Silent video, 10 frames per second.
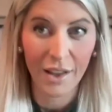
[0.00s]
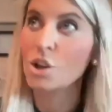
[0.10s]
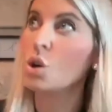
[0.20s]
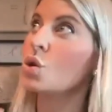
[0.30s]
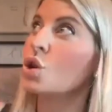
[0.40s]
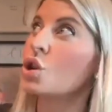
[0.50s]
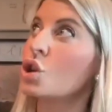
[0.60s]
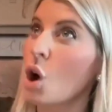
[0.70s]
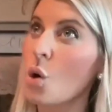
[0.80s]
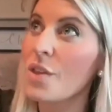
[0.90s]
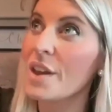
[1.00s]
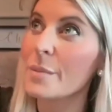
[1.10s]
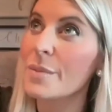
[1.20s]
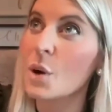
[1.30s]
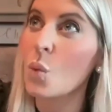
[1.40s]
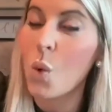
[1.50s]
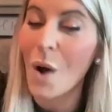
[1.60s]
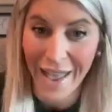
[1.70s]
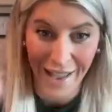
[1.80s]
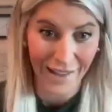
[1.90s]
to show them the
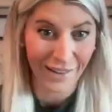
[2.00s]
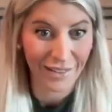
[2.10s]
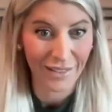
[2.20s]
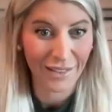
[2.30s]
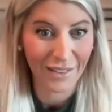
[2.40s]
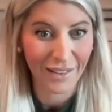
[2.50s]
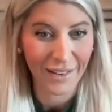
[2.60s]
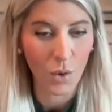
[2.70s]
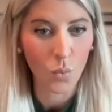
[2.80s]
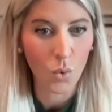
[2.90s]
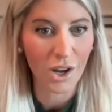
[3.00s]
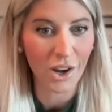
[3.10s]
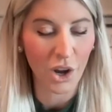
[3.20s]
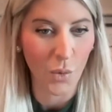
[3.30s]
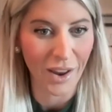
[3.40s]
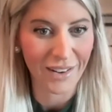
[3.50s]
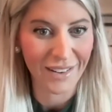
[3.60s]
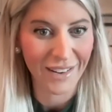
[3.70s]
way. And what are you doing?